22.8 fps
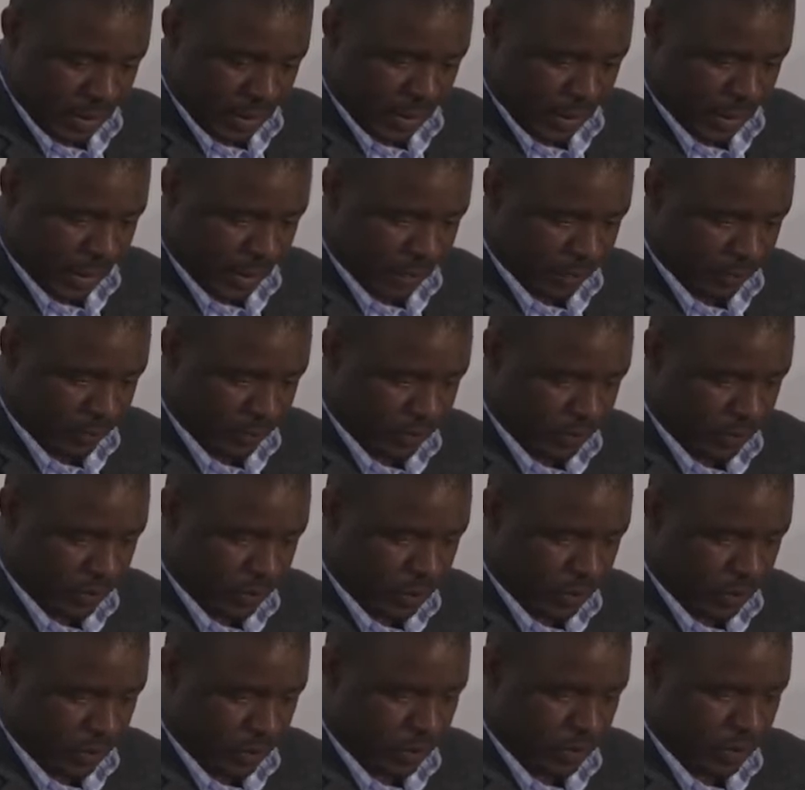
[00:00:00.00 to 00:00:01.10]

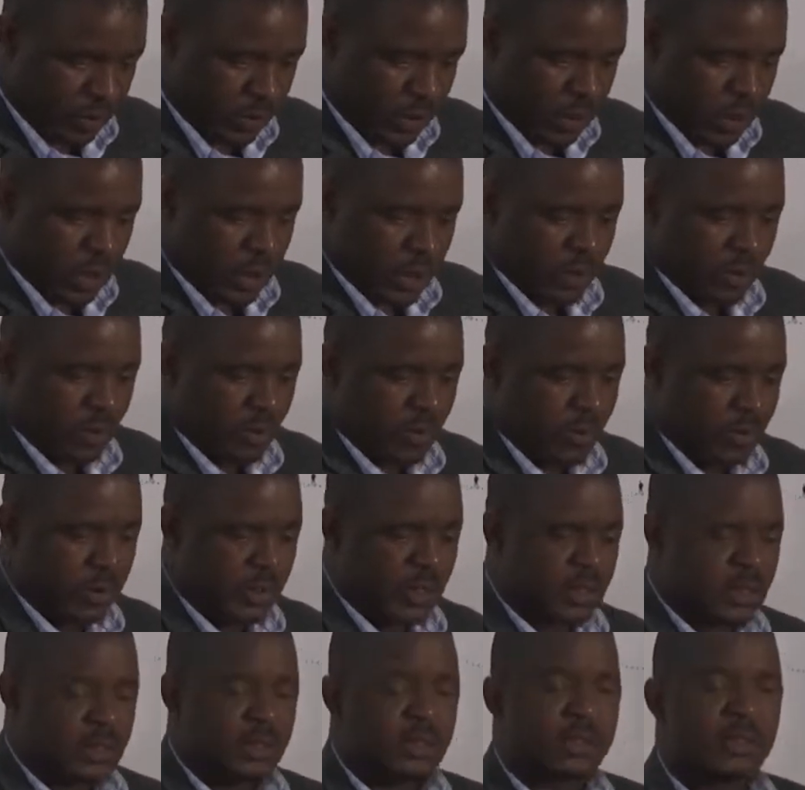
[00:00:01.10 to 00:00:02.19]
So all
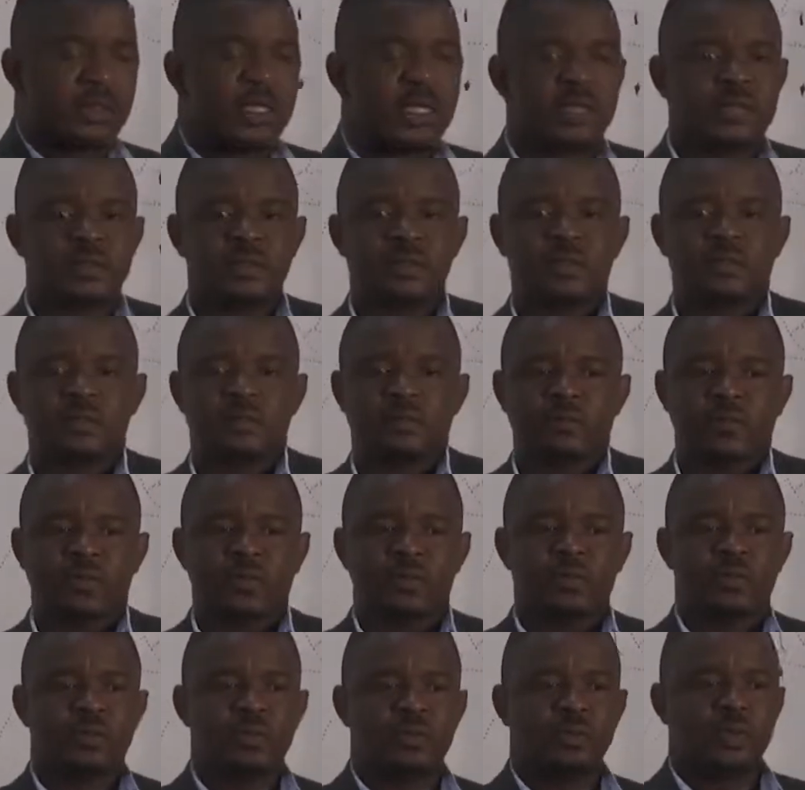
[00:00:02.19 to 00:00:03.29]
these things,
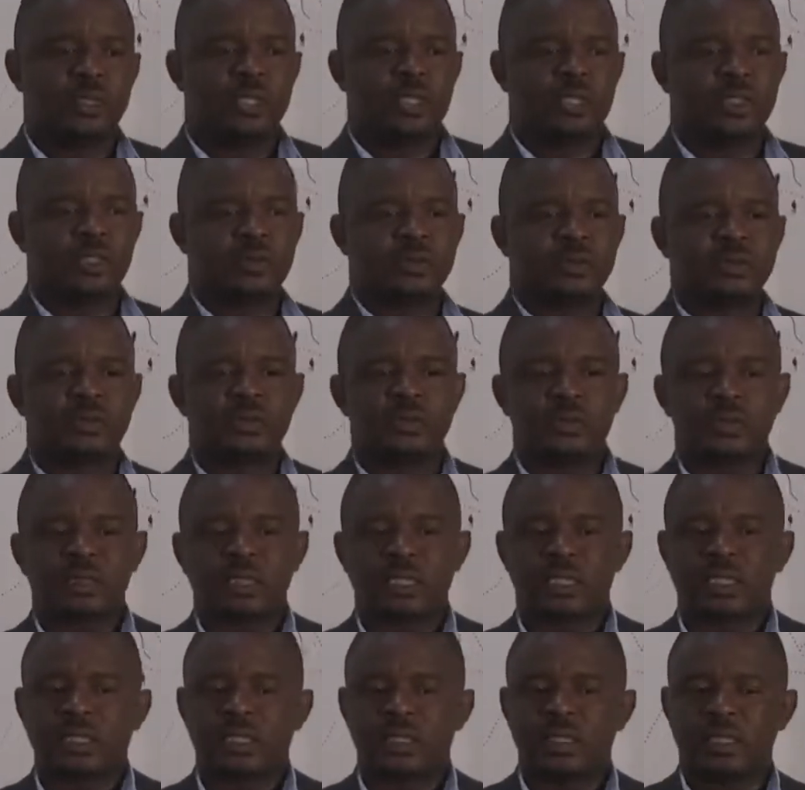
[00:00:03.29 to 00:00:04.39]
to me,
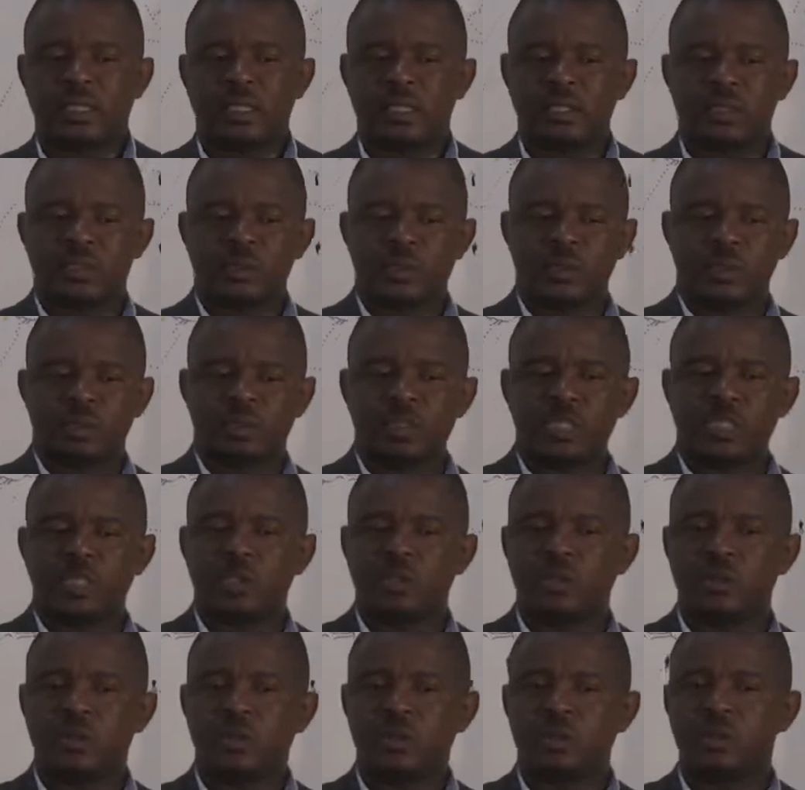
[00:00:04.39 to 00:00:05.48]

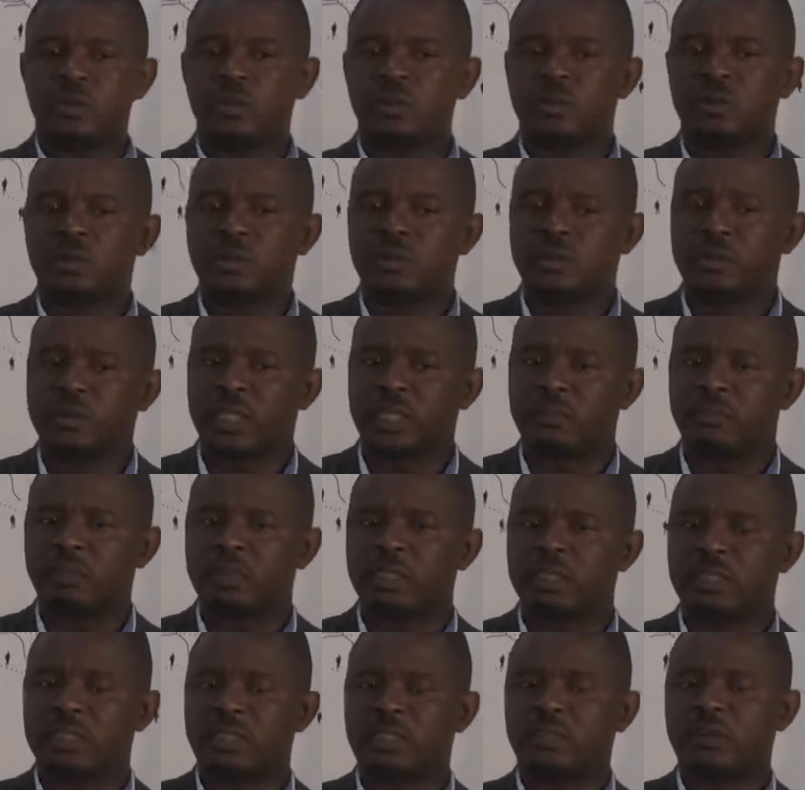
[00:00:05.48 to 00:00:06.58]
speak to the
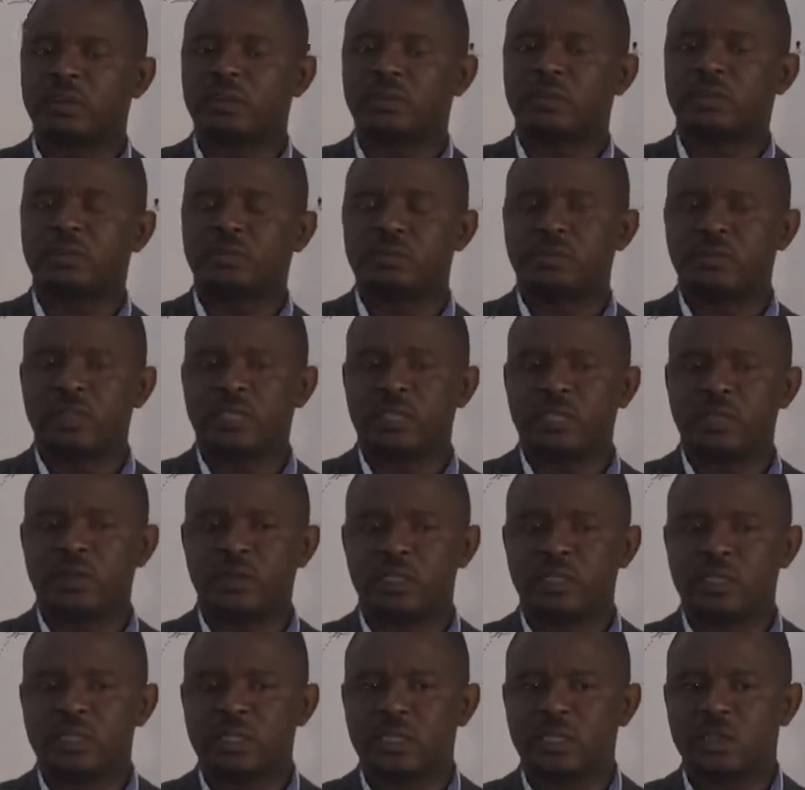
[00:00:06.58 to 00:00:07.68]
ability of the
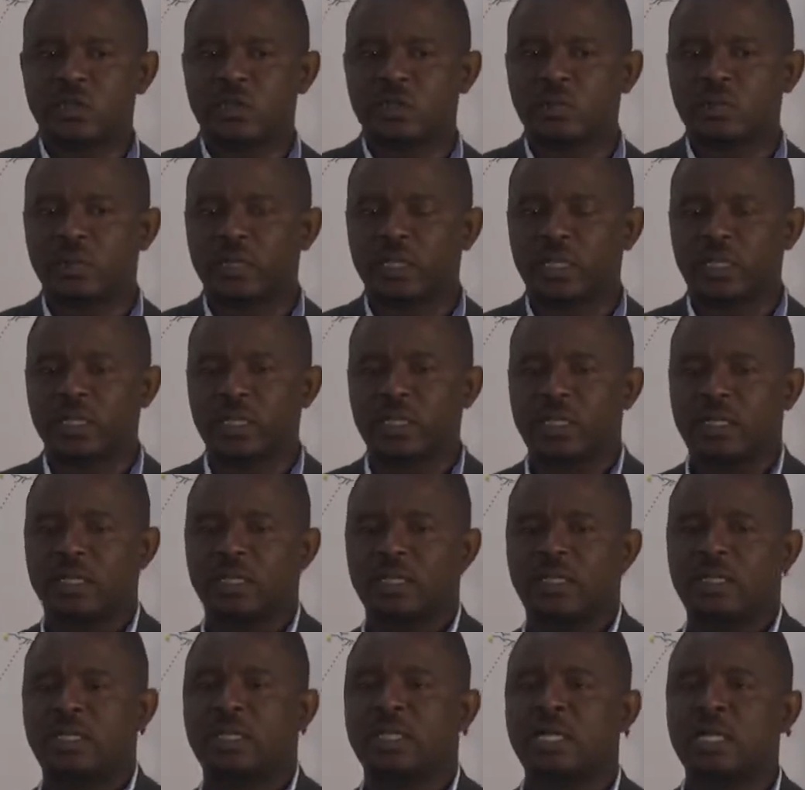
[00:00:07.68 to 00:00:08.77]
Rhodesians to work
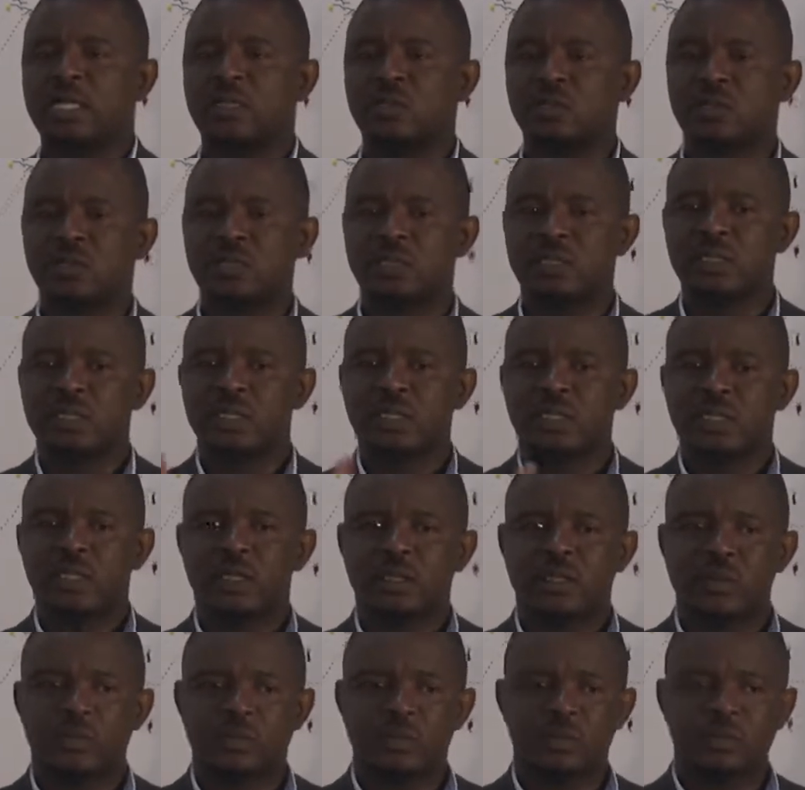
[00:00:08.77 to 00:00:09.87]
around
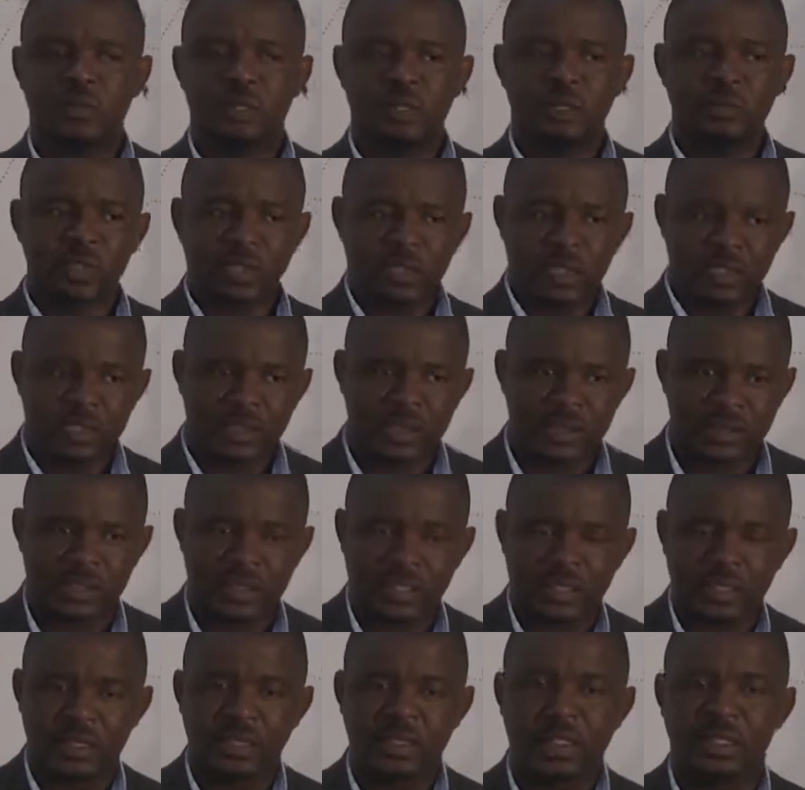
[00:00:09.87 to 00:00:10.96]
some of the limitations
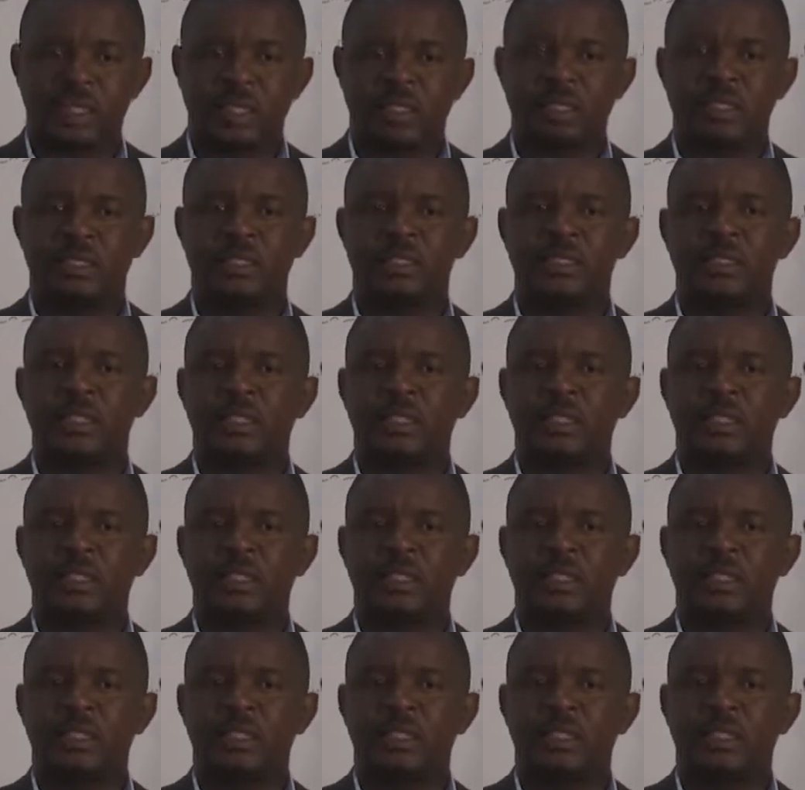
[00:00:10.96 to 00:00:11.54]
that they had